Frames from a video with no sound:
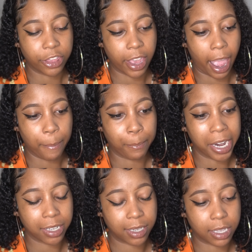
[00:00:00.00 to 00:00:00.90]
that
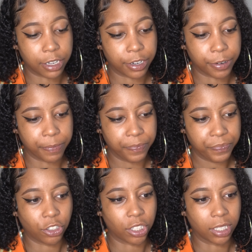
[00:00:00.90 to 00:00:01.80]
makes them
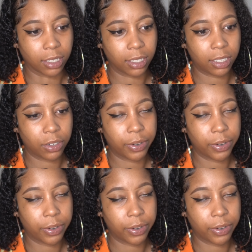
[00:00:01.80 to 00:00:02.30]
just